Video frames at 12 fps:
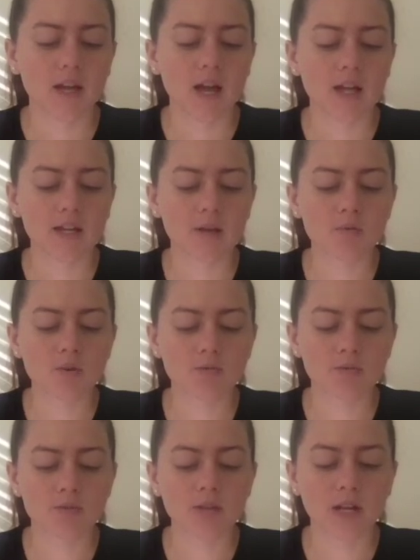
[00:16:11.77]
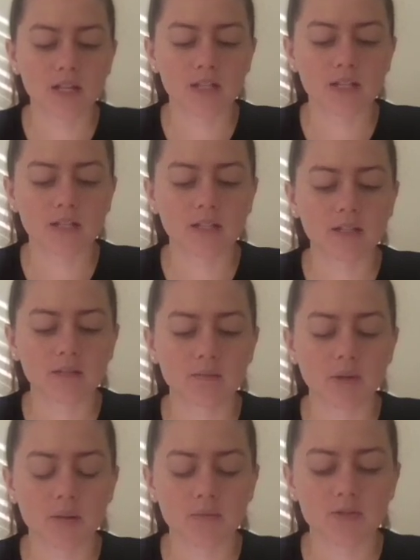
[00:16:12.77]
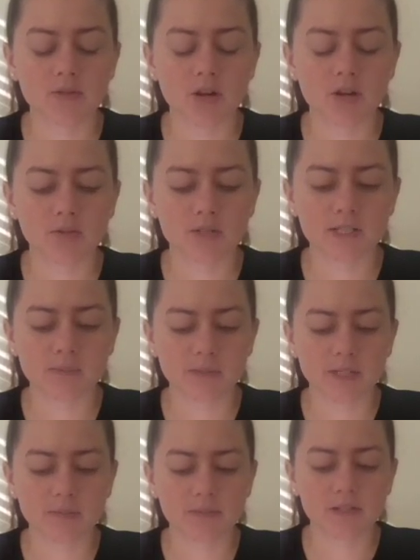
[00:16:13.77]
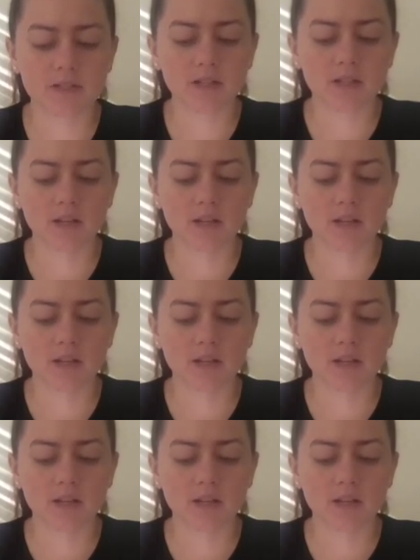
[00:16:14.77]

I get more food at Clint, but I'm so hungry sometimes.